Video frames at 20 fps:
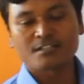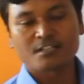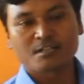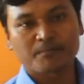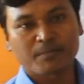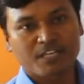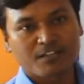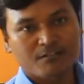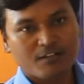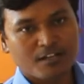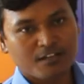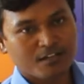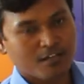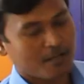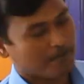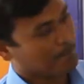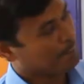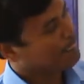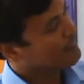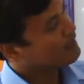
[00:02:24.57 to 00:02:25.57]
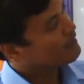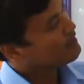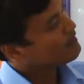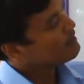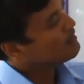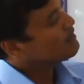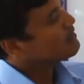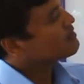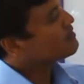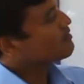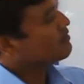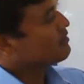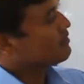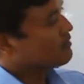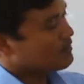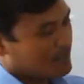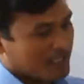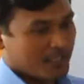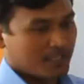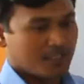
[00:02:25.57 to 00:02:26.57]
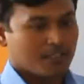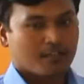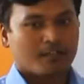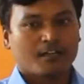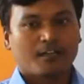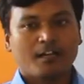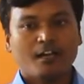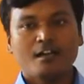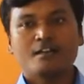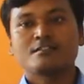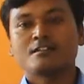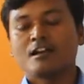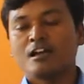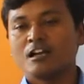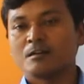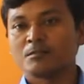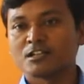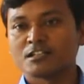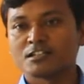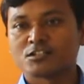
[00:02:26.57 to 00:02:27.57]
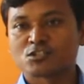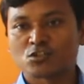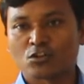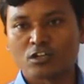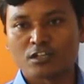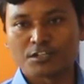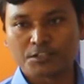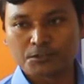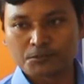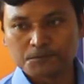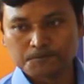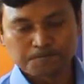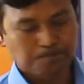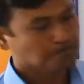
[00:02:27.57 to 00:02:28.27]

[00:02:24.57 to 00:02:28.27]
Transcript: in Venn diagram. So okay, as I have already told you,